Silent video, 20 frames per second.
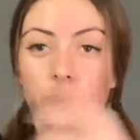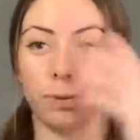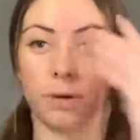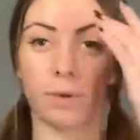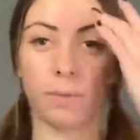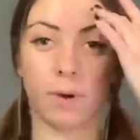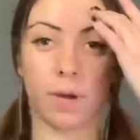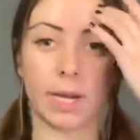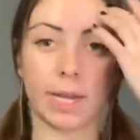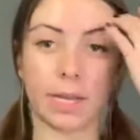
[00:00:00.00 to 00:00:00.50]

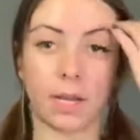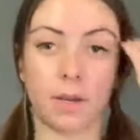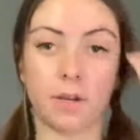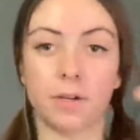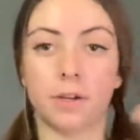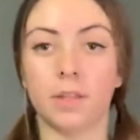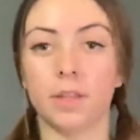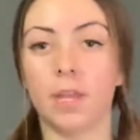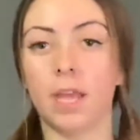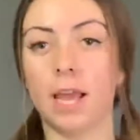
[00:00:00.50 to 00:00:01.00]
21. I got
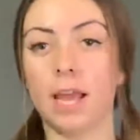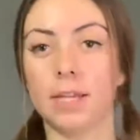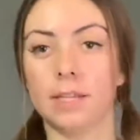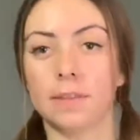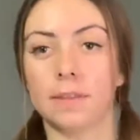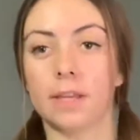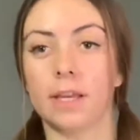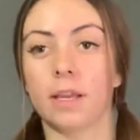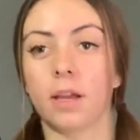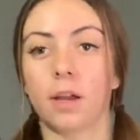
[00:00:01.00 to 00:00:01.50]
it online. I
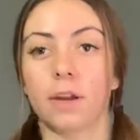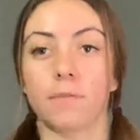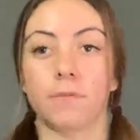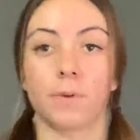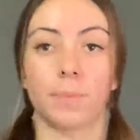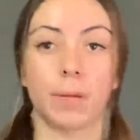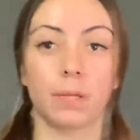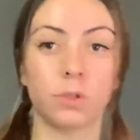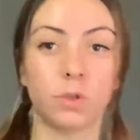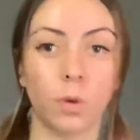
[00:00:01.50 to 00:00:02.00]
think I got it
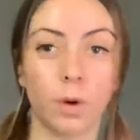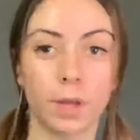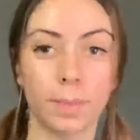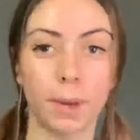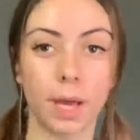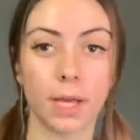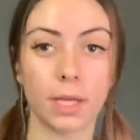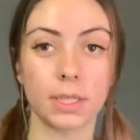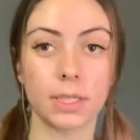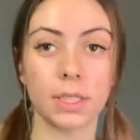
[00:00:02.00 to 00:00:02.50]
for about 20
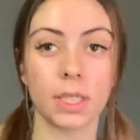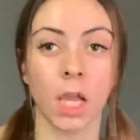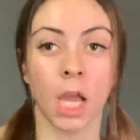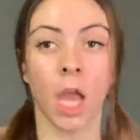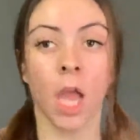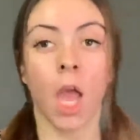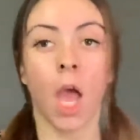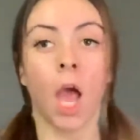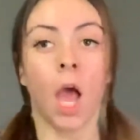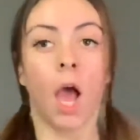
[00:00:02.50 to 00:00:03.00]
bucks.
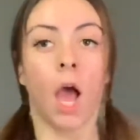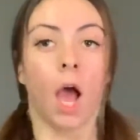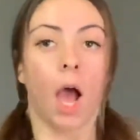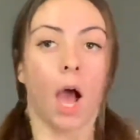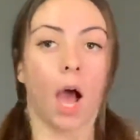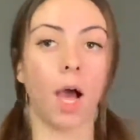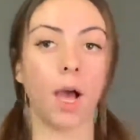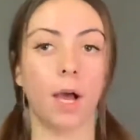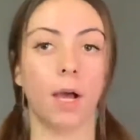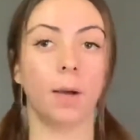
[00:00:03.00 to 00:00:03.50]

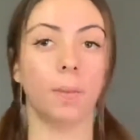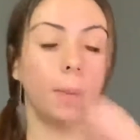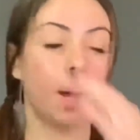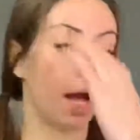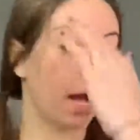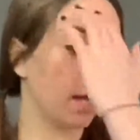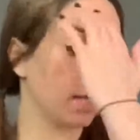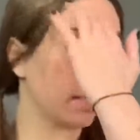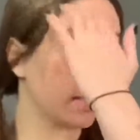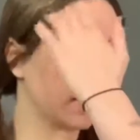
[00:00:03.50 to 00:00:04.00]

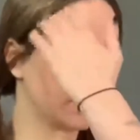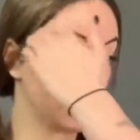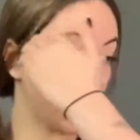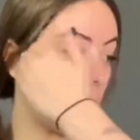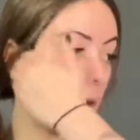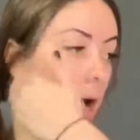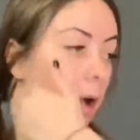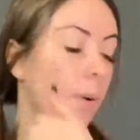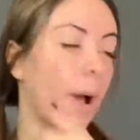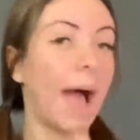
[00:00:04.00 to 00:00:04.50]

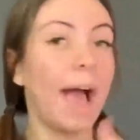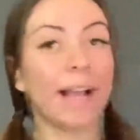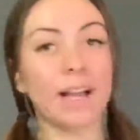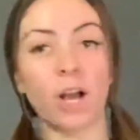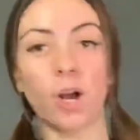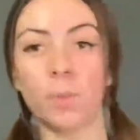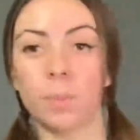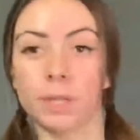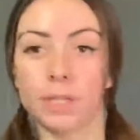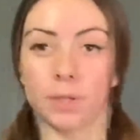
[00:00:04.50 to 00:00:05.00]
So I
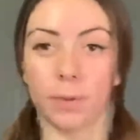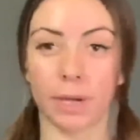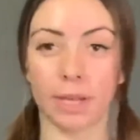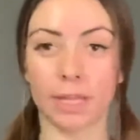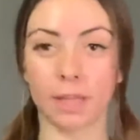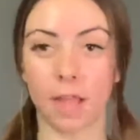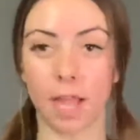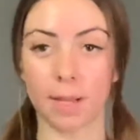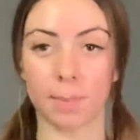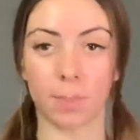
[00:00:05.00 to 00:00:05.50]
go
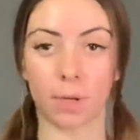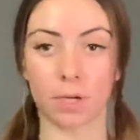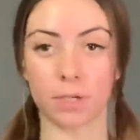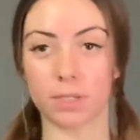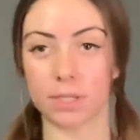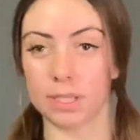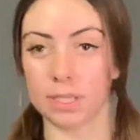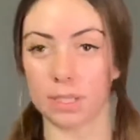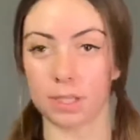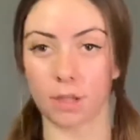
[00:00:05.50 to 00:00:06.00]
between like
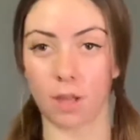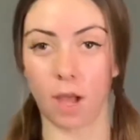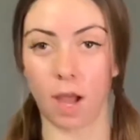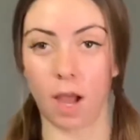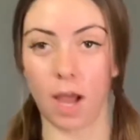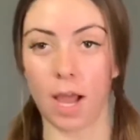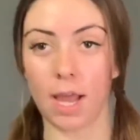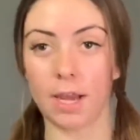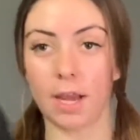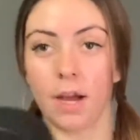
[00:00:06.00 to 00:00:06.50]
purses a
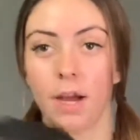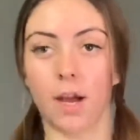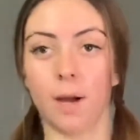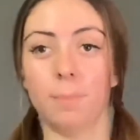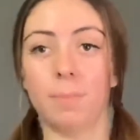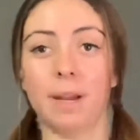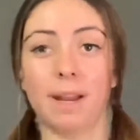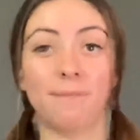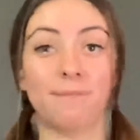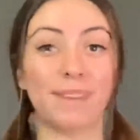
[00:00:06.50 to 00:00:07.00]

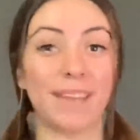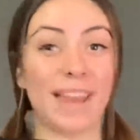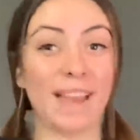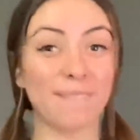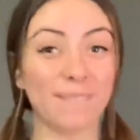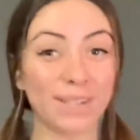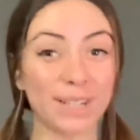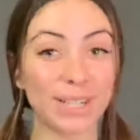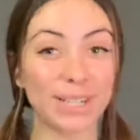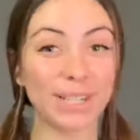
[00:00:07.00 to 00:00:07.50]
lot, but I've
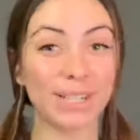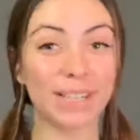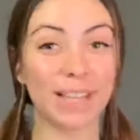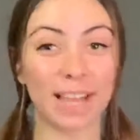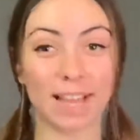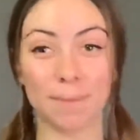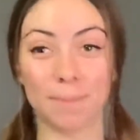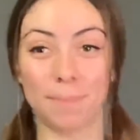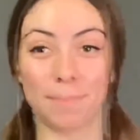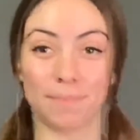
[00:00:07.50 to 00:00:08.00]
never
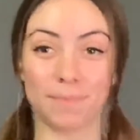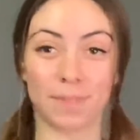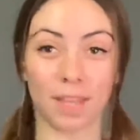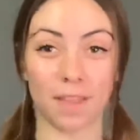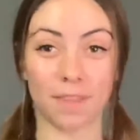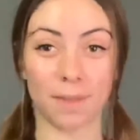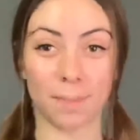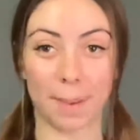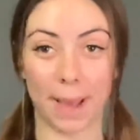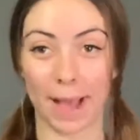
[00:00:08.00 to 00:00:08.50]
like
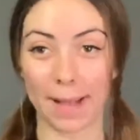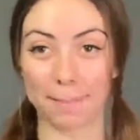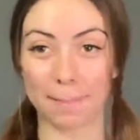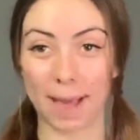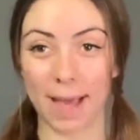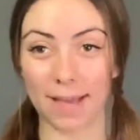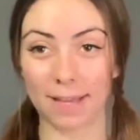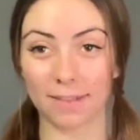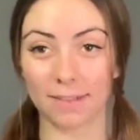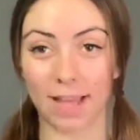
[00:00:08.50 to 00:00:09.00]
done the
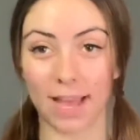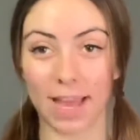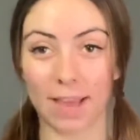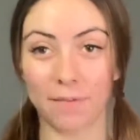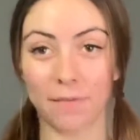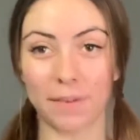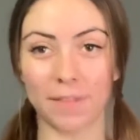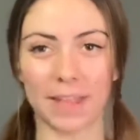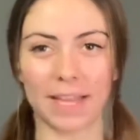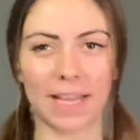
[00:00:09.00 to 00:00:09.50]
backpack
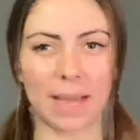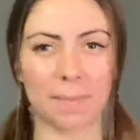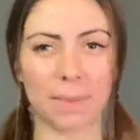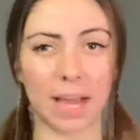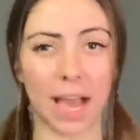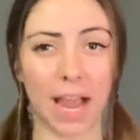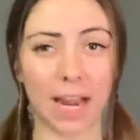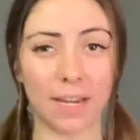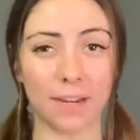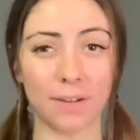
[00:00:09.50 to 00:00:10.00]
life, and like I'm
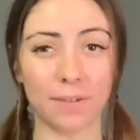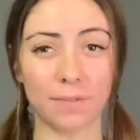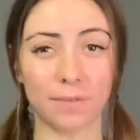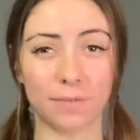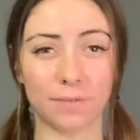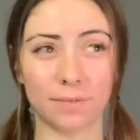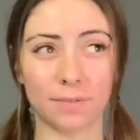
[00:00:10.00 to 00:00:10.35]
kind of